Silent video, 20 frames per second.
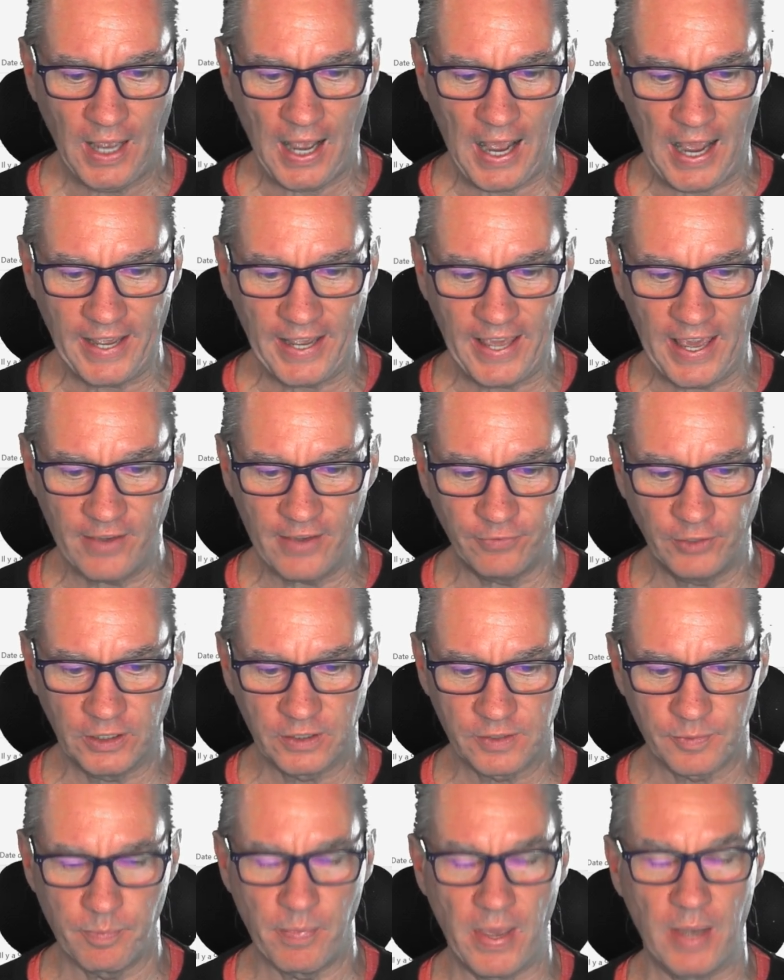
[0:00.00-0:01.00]
I have
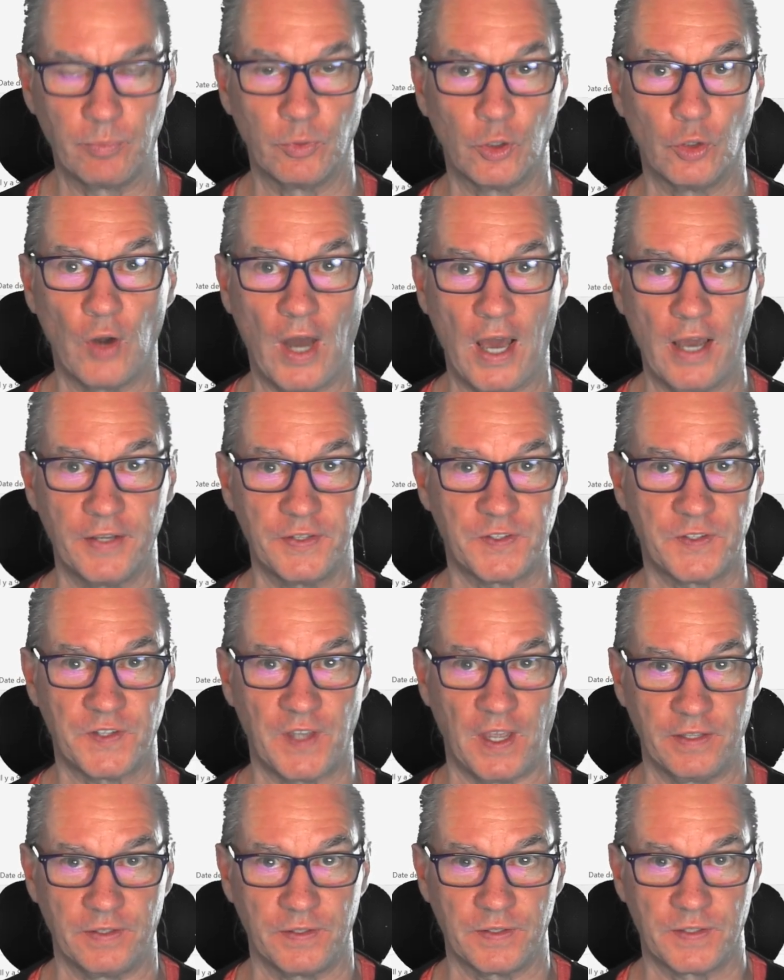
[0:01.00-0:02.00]
it memorized
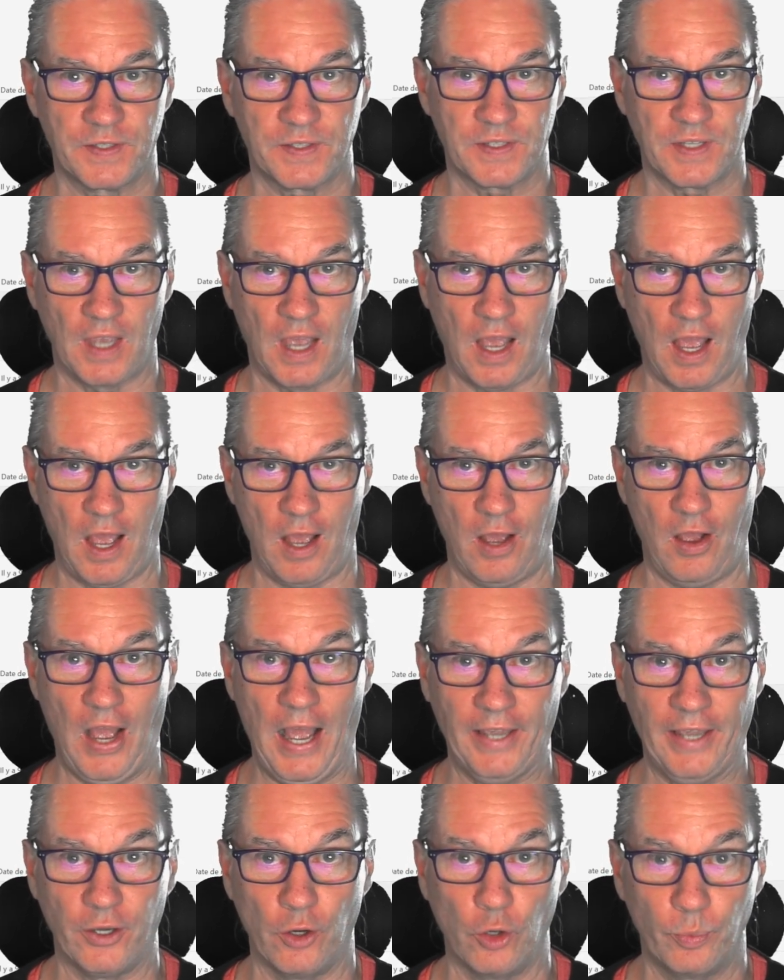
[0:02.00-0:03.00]
since
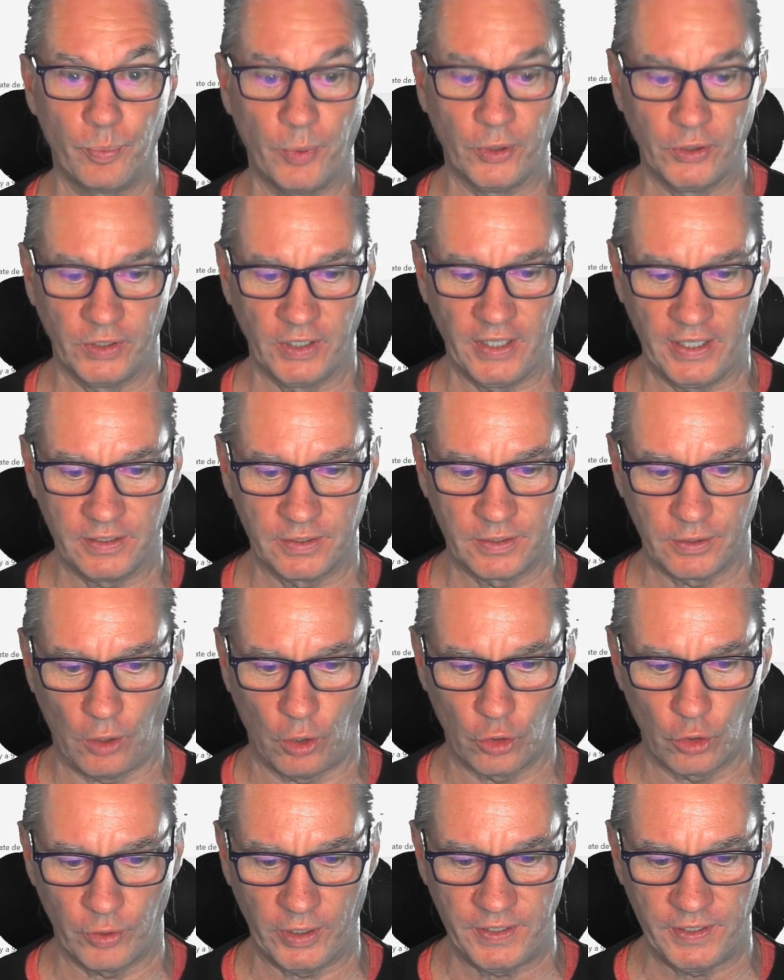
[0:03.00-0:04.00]
I opened it
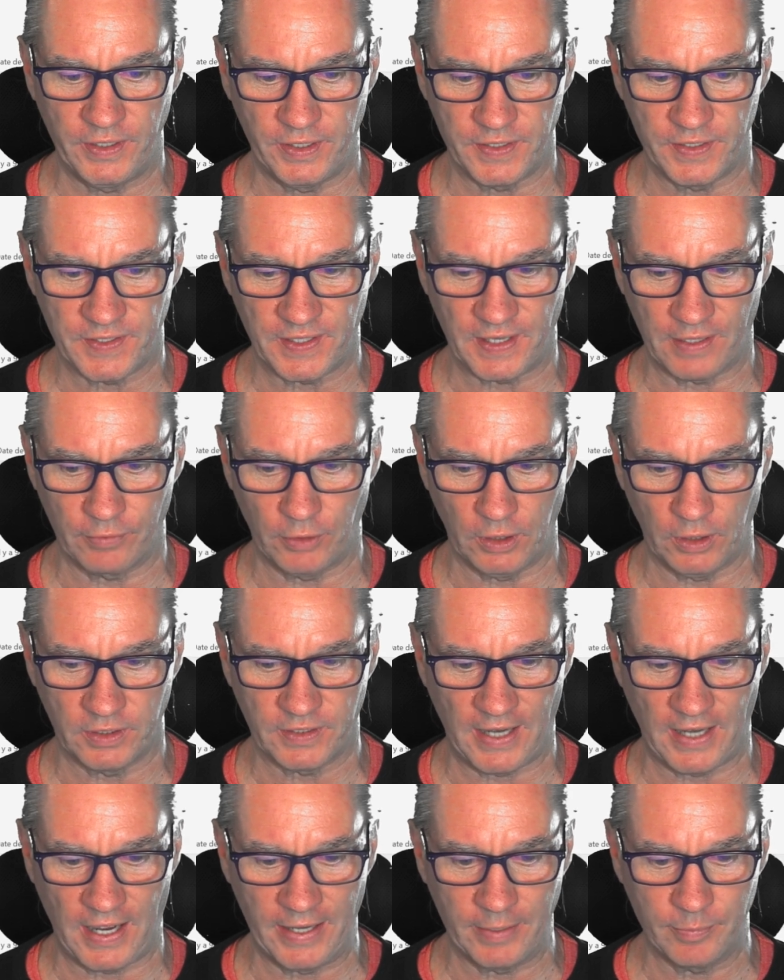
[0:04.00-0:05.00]
already several
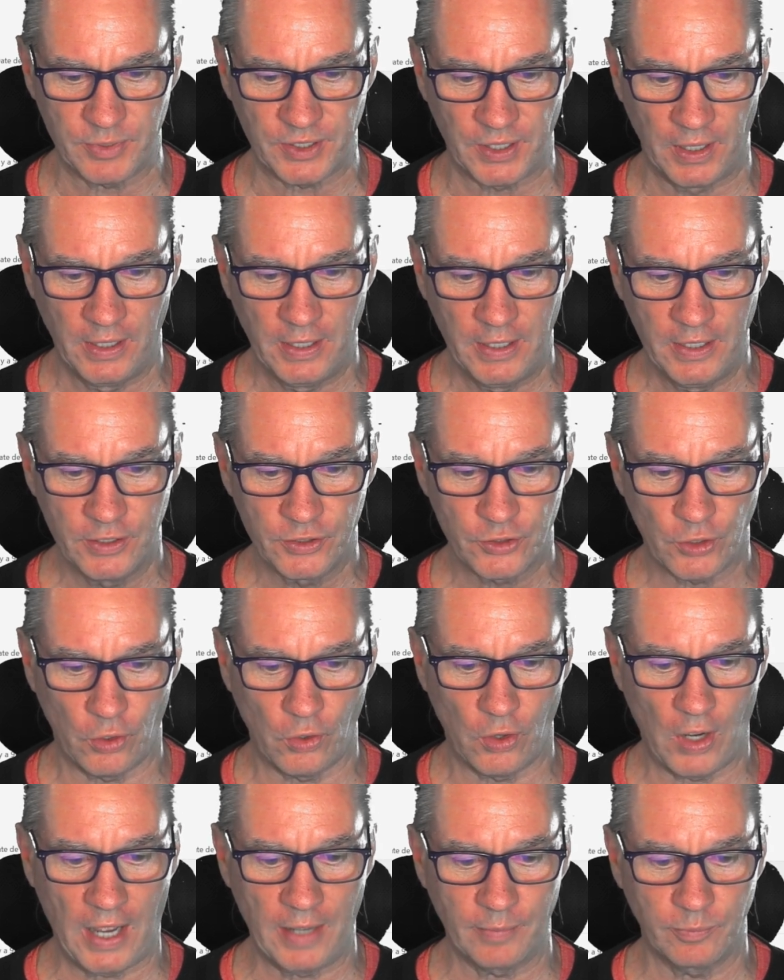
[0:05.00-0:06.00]
times.
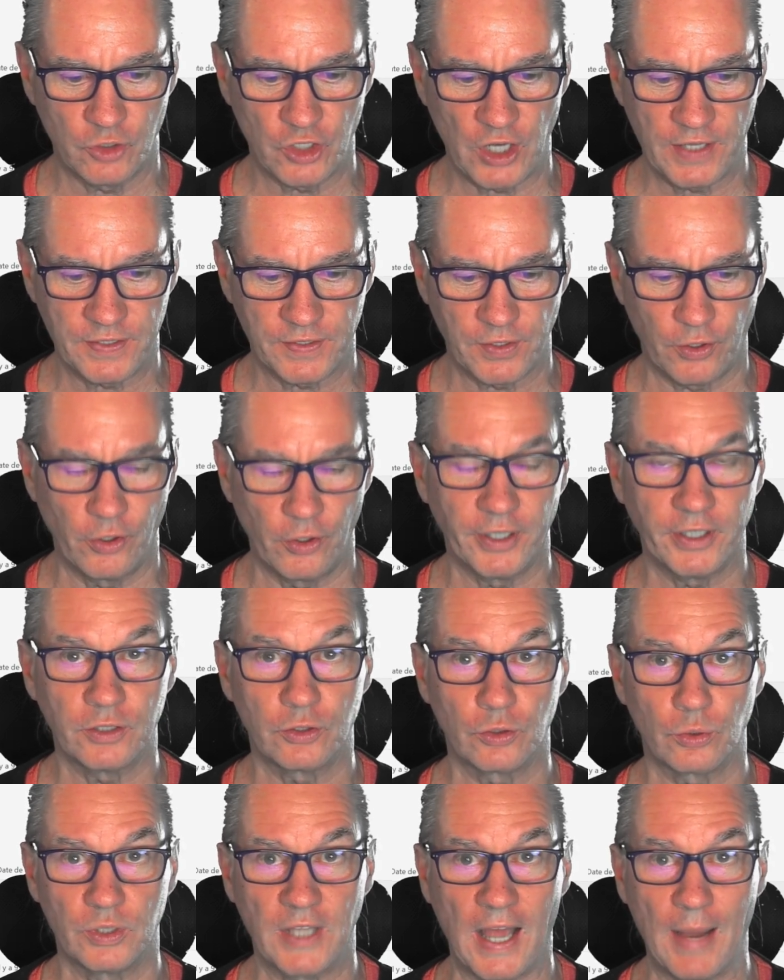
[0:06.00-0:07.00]
So I'm just going
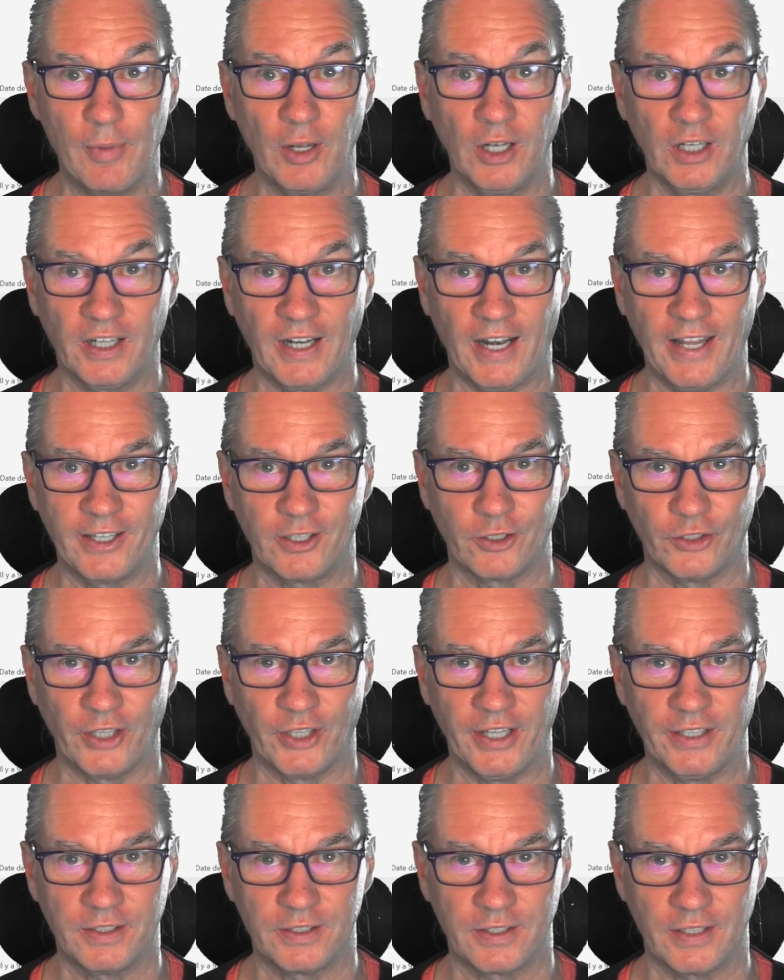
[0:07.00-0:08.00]
to double click on
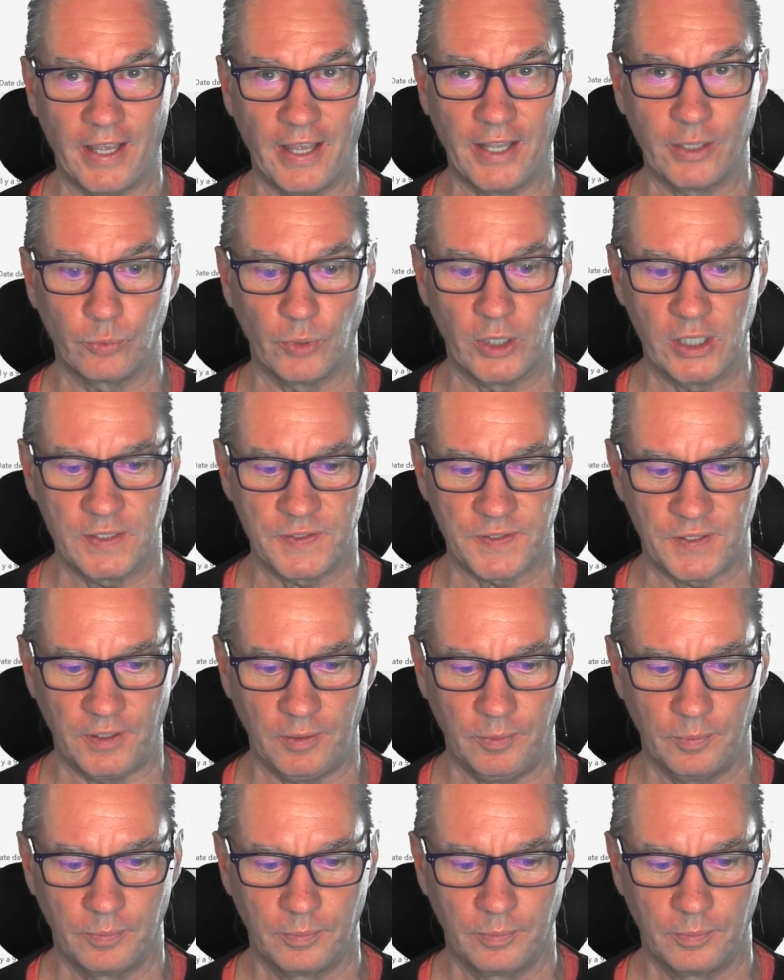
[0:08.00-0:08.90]
it and we'll see.